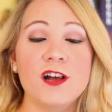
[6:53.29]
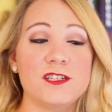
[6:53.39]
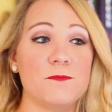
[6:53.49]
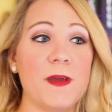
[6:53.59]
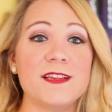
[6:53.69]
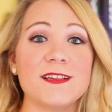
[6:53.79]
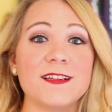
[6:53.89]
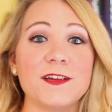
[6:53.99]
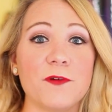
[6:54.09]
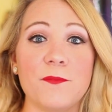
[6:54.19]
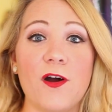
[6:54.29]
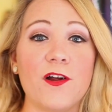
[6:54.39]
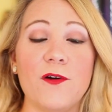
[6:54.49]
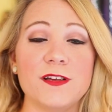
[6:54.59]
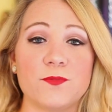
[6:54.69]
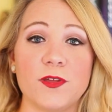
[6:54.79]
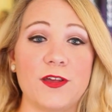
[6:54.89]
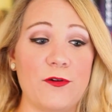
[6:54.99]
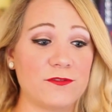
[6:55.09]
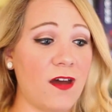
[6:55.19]
So basically, Romaro is
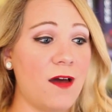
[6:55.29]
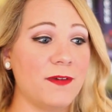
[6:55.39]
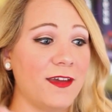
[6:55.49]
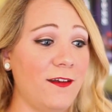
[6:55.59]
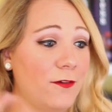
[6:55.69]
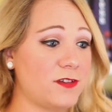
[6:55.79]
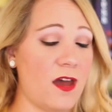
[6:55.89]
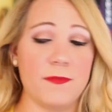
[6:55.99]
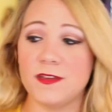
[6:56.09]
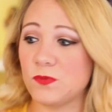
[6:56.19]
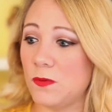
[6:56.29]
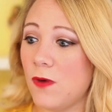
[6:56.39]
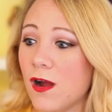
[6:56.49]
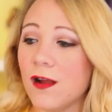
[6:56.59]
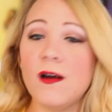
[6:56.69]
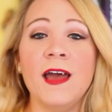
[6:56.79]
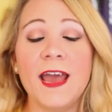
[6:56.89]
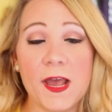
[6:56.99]
really Oktami, and Oktami is Romaro.